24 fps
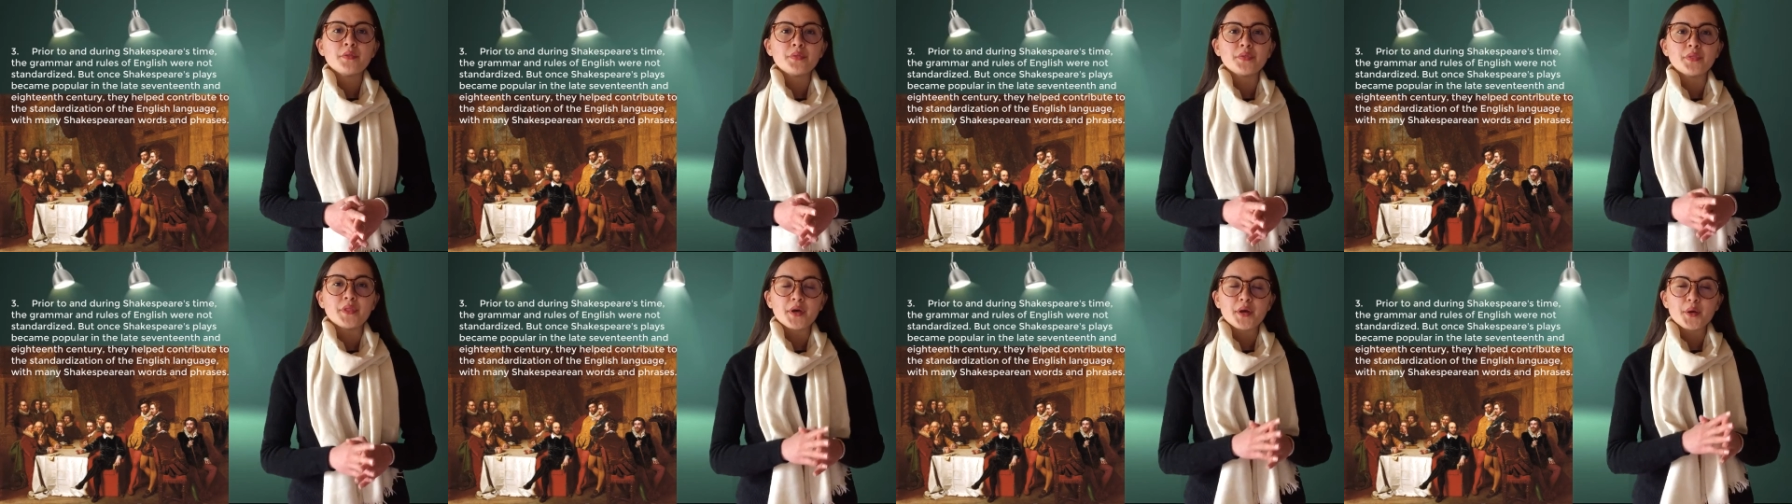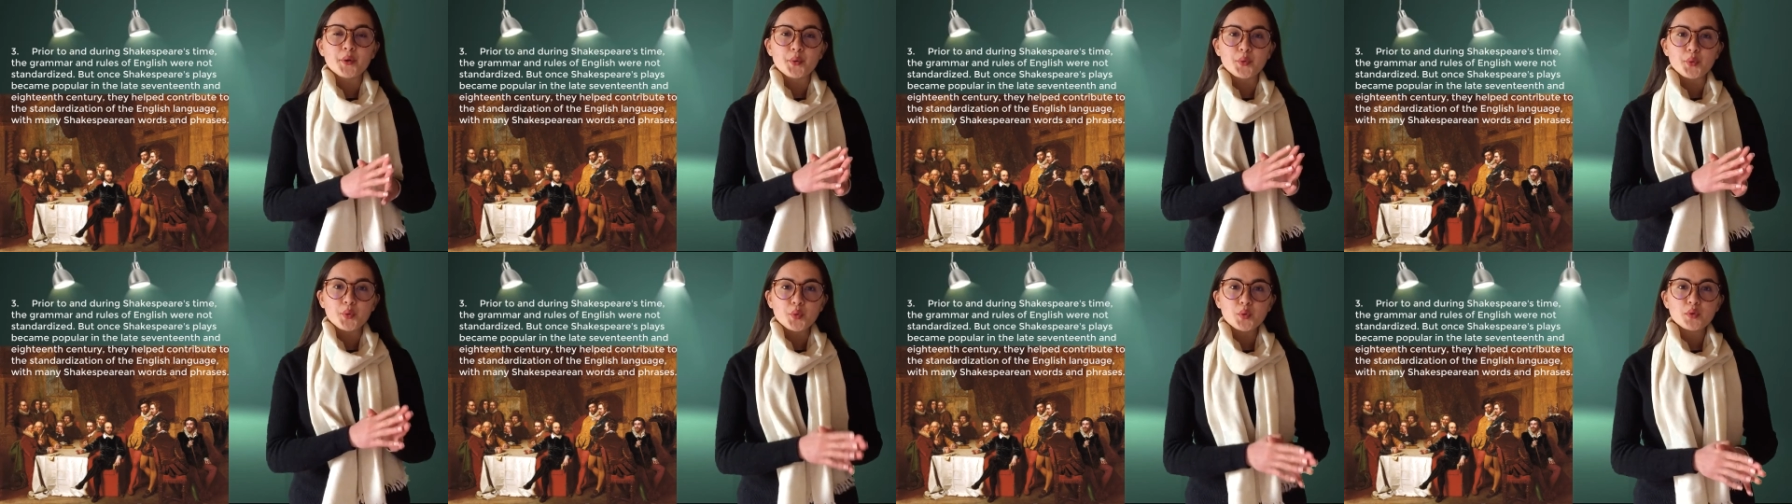
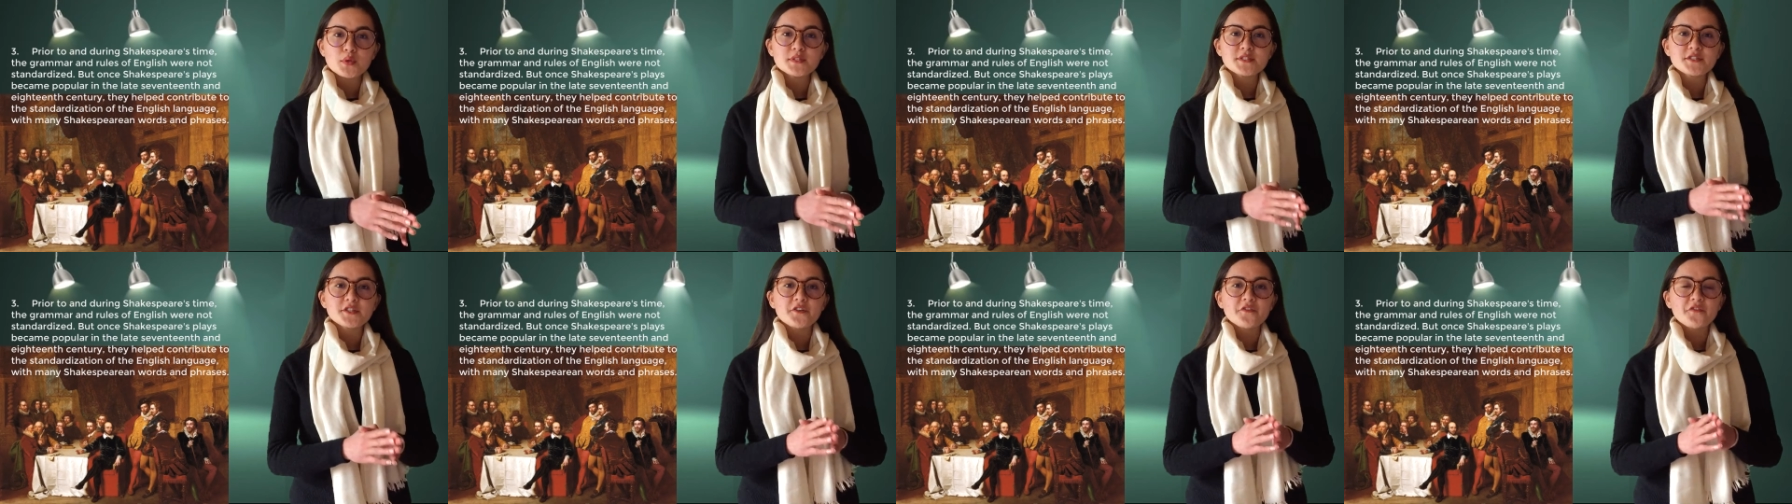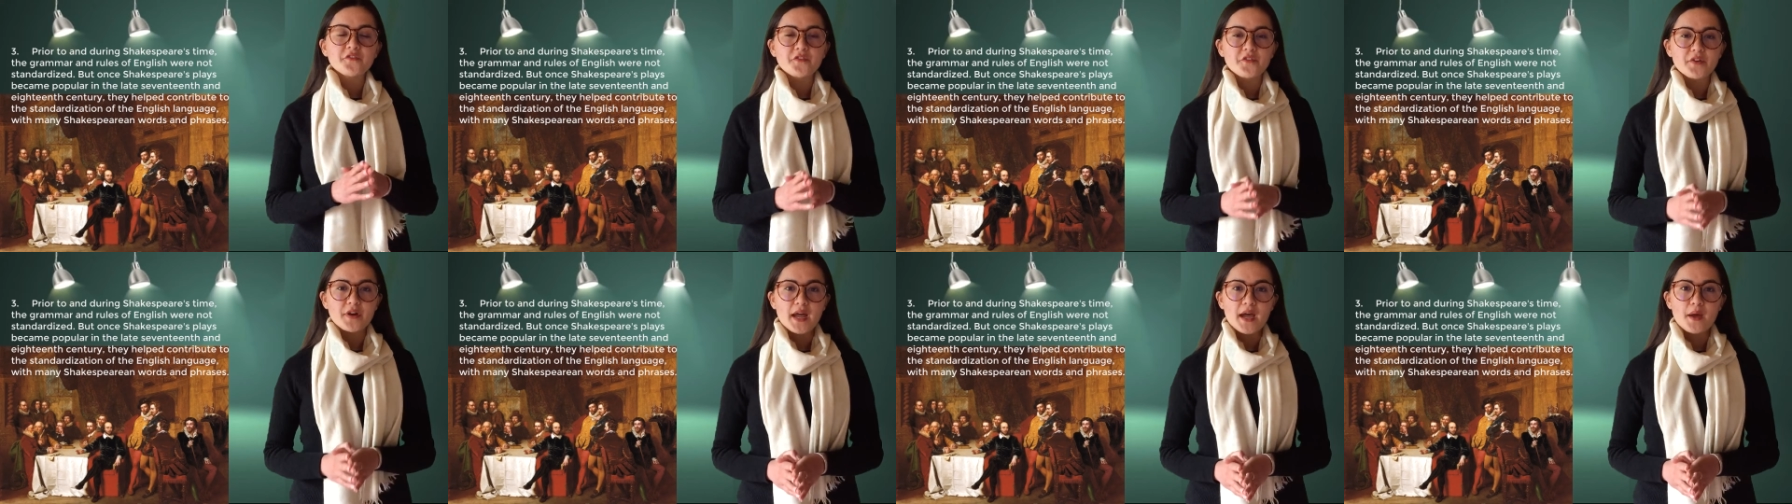the rules
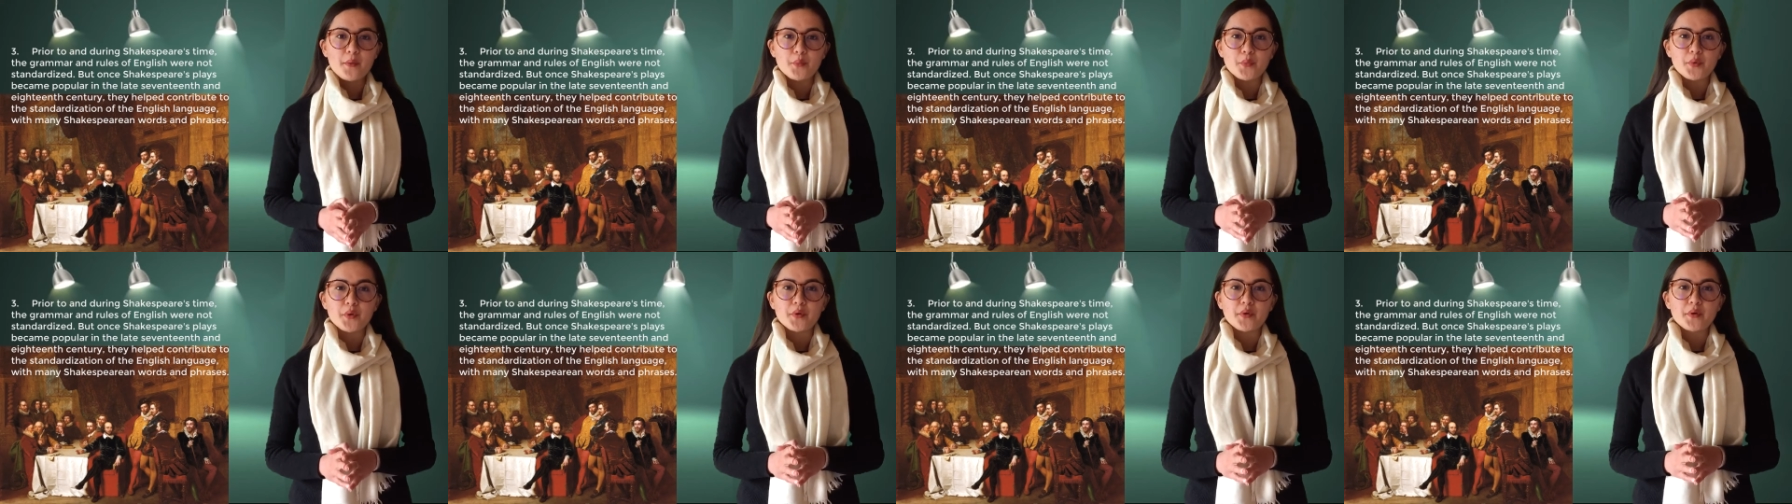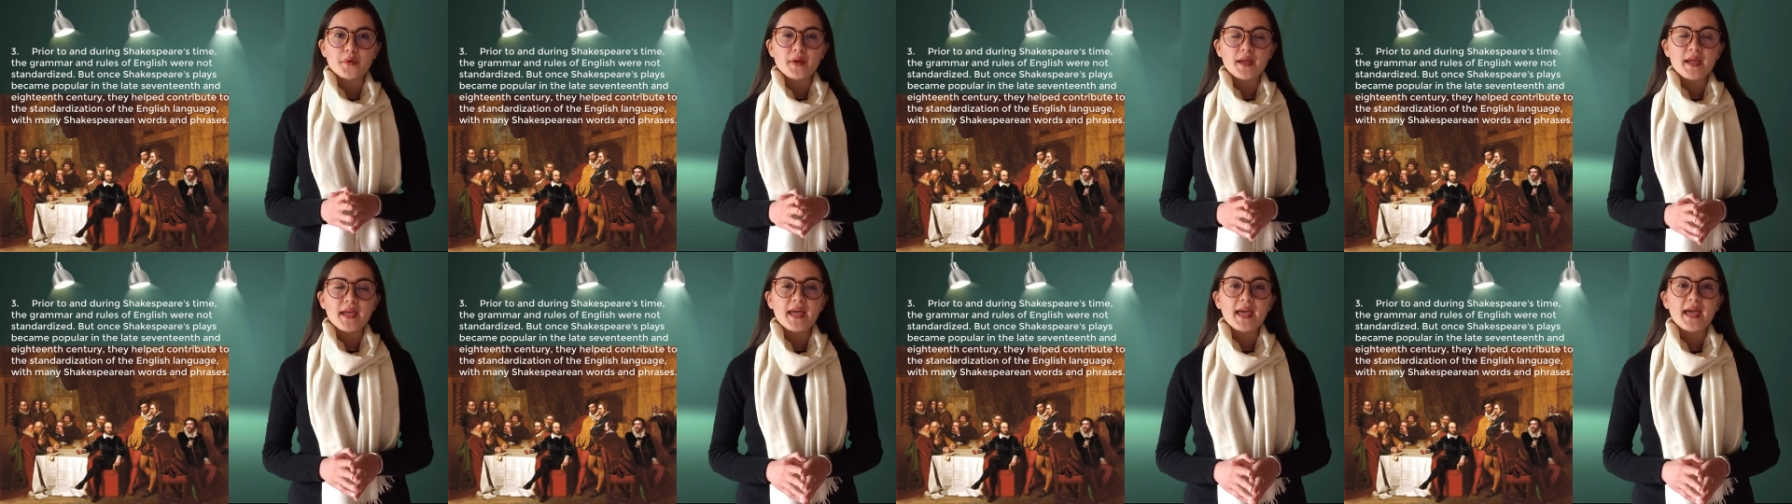of grammar